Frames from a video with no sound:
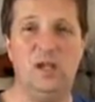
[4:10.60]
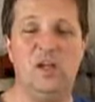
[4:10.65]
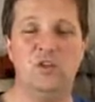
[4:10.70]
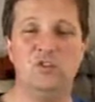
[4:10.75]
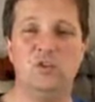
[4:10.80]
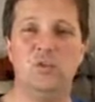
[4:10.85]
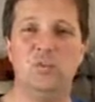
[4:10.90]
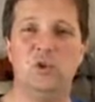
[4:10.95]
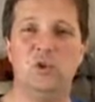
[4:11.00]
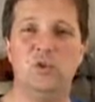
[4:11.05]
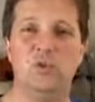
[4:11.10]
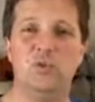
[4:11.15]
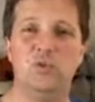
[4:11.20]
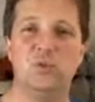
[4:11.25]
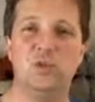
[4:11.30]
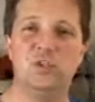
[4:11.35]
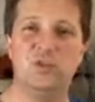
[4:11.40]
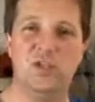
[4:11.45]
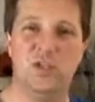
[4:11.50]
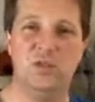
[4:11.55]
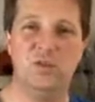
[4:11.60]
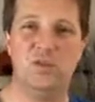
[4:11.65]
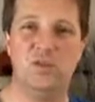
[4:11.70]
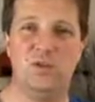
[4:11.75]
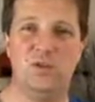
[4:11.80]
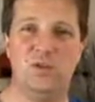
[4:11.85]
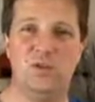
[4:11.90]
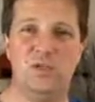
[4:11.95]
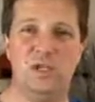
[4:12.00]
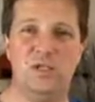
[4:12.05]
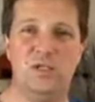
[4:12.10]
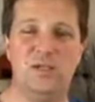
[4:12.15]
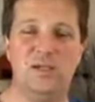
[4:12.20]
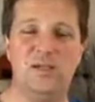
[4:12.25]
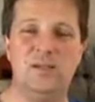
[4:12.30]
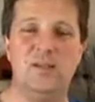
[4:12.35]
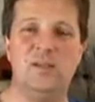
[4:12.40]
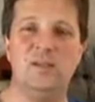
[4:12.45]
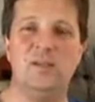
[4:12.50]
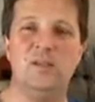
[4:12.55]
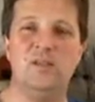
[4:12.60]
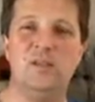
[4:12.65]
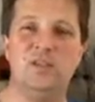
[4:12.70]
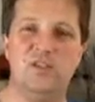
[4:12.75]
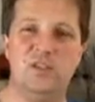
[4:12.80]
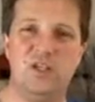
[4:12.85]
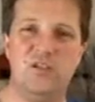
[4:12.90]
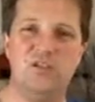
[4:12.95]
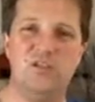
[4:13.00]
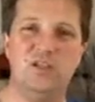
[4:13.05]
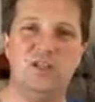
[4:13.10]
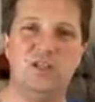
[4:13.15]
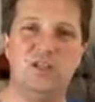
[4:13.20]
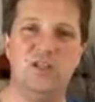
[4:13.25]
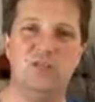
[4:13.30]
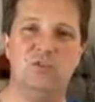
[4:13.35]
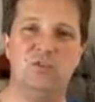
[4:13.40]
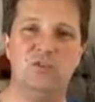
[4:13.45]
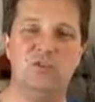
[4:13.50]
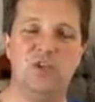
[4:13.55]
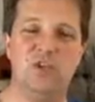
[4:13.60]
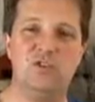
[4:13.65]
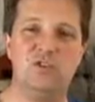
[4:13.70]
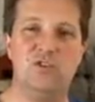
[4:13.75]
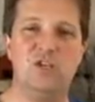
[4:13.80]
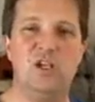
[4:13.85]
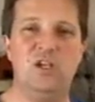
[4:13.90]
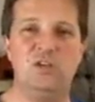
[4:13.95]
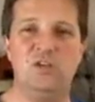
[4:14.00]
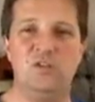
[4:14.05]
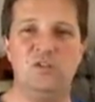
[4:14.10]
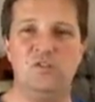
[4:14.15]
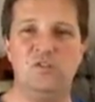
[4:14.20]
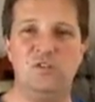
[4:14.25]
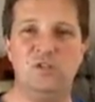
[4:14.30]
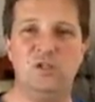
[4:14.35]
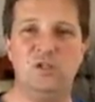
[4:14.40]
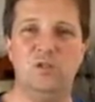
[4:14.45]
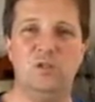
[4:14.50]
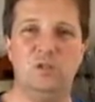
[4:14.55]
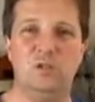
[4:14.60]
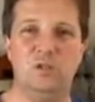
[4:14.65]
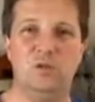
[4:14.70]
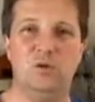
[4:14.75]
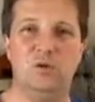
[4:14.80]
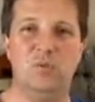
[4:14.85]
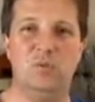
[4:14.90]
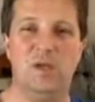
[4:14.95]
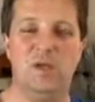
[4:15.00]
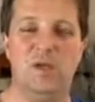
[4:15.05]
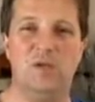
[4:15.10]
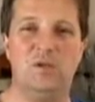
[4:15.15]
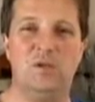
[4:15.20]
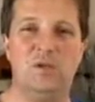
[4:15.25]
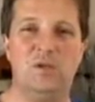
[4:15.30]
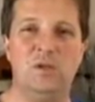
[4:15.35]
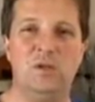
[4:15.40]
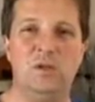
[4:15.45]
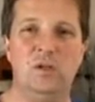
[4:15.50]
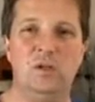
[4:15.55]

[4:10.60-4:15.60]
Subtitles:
as opposed to a 1030, the density level does change the feel a little bit,